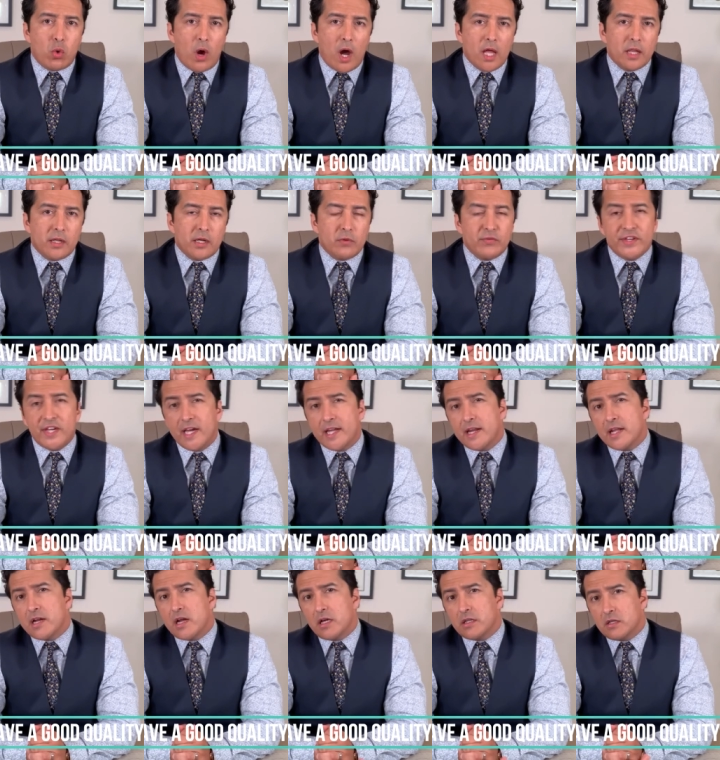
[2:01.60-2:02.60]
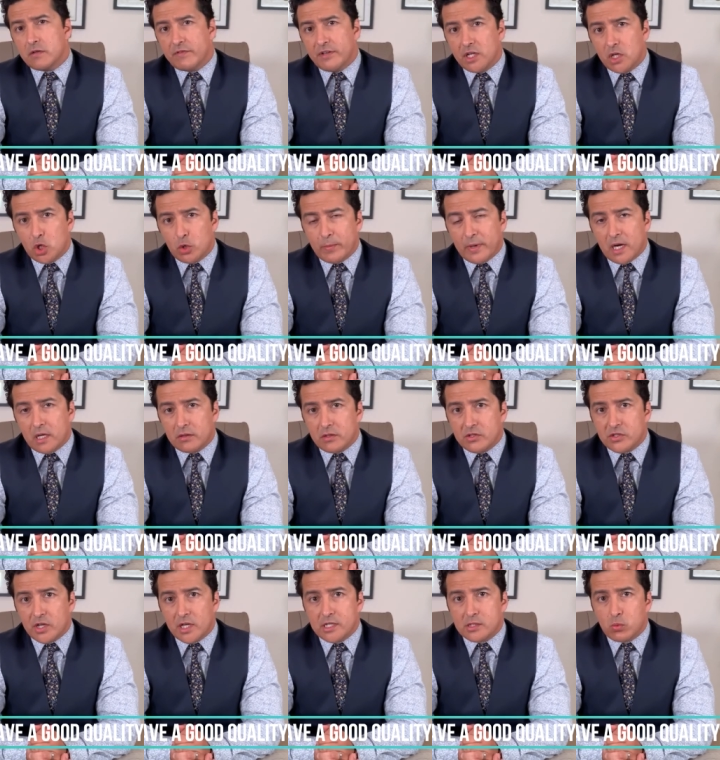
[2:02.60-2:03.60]
quality. We had another video about
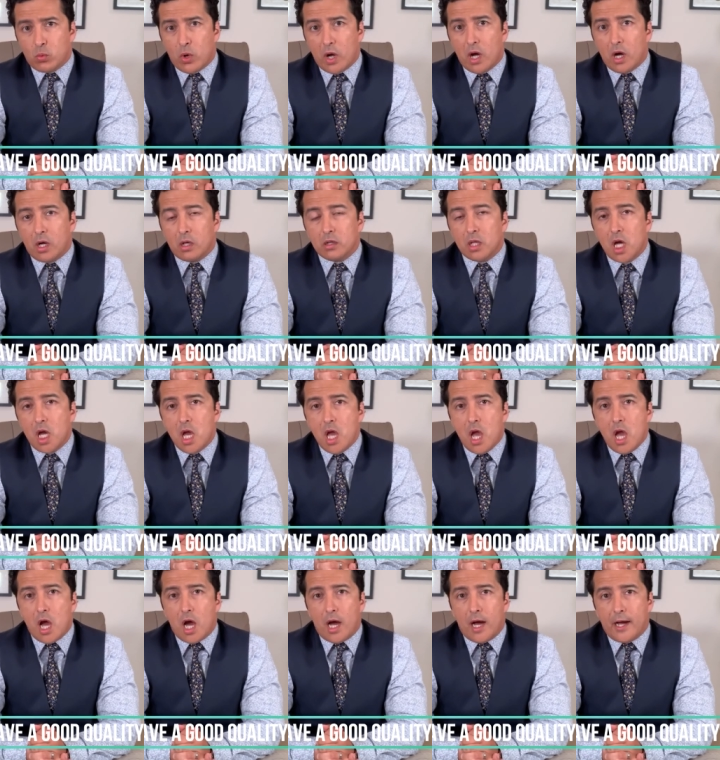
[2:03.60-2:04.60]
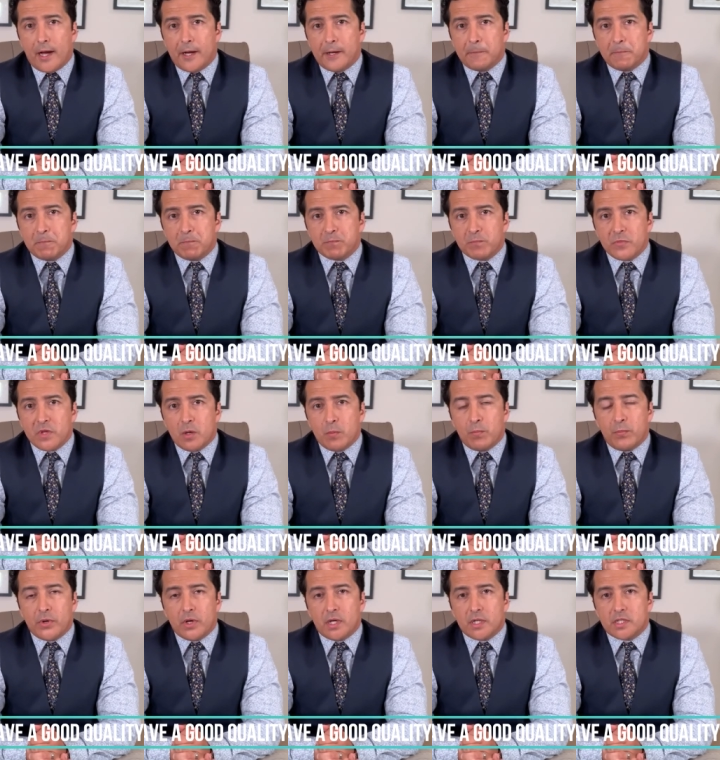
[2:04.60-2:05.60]
this as well. Um,
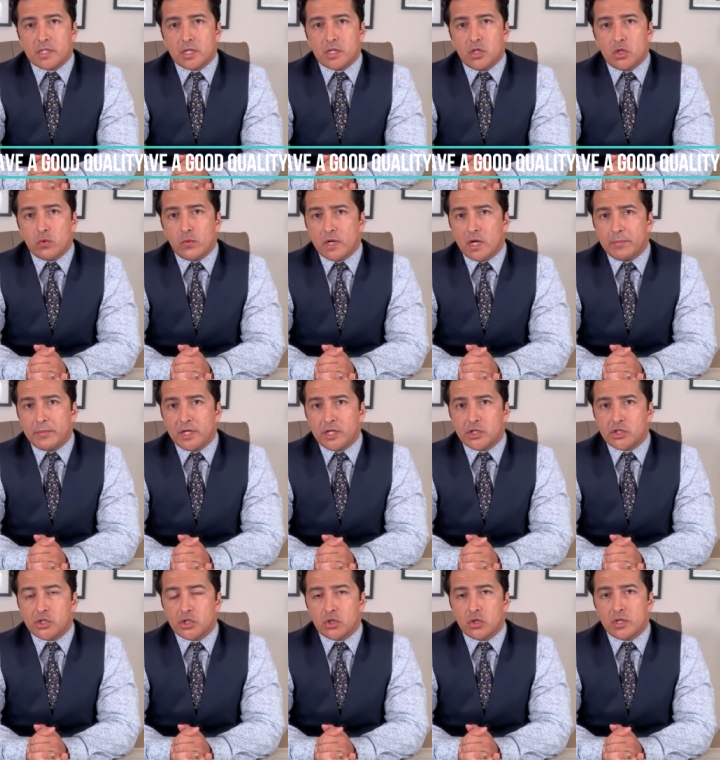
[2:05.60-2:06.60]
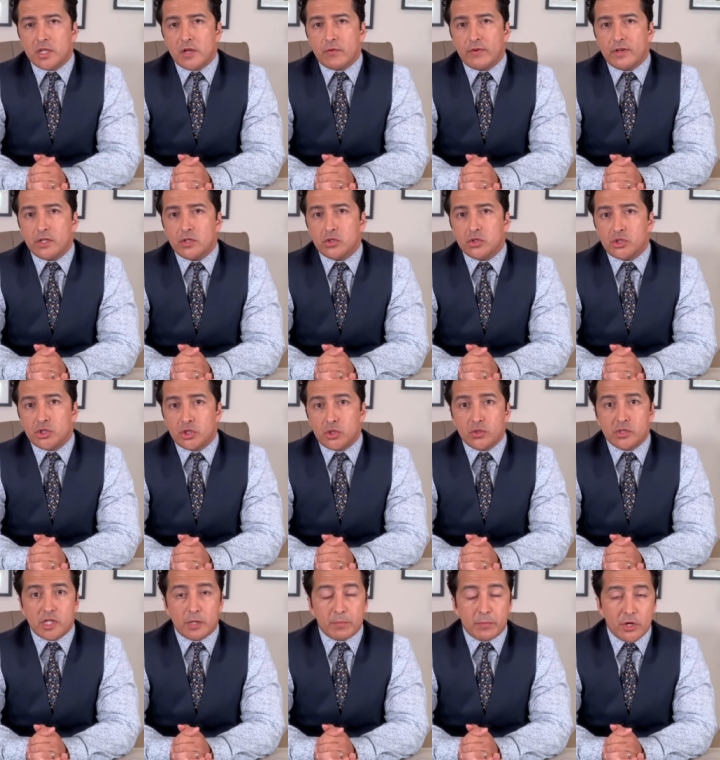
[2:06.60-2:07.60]
but you want to make sure that when you
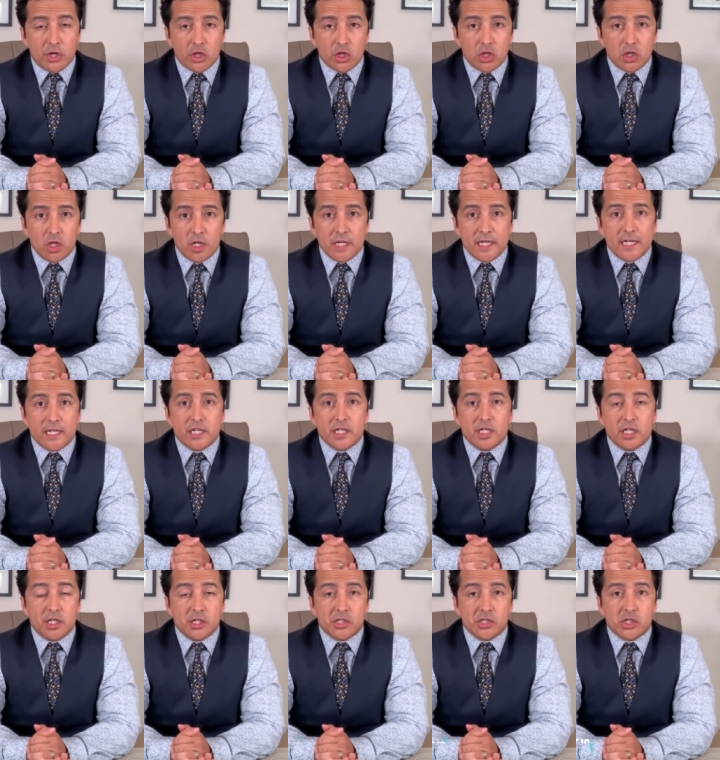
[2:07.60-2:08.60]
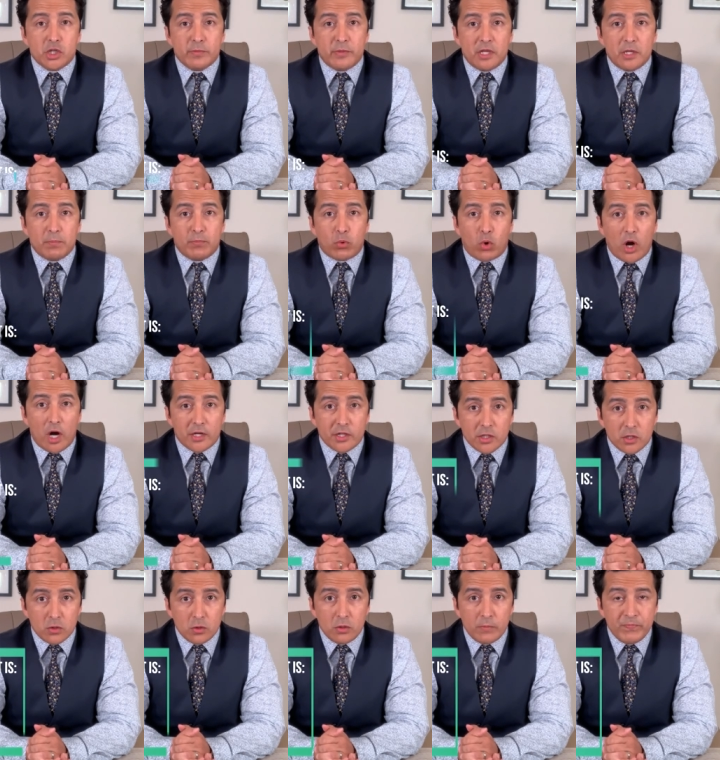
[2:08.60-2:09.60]
choose a meter, it needs to be
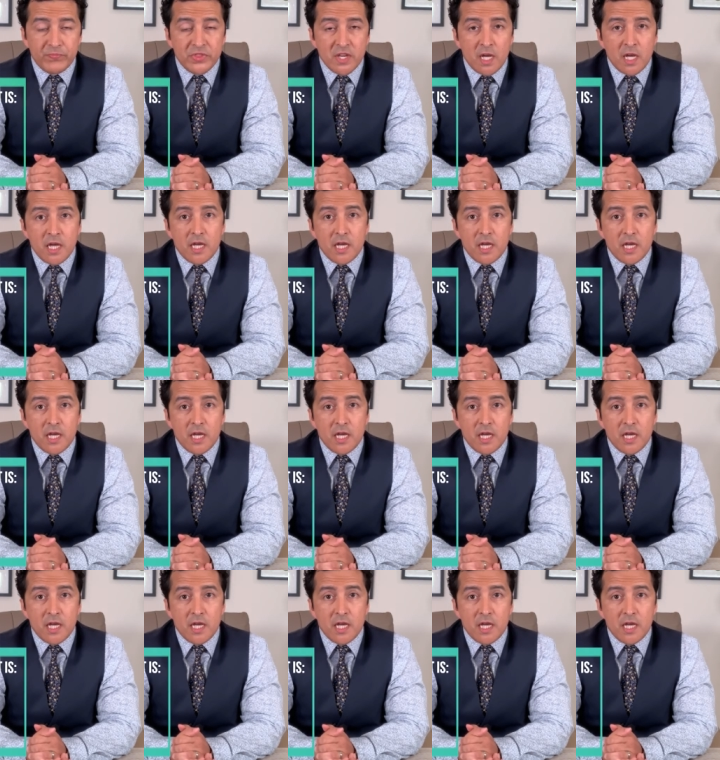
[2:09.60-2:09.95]
practical,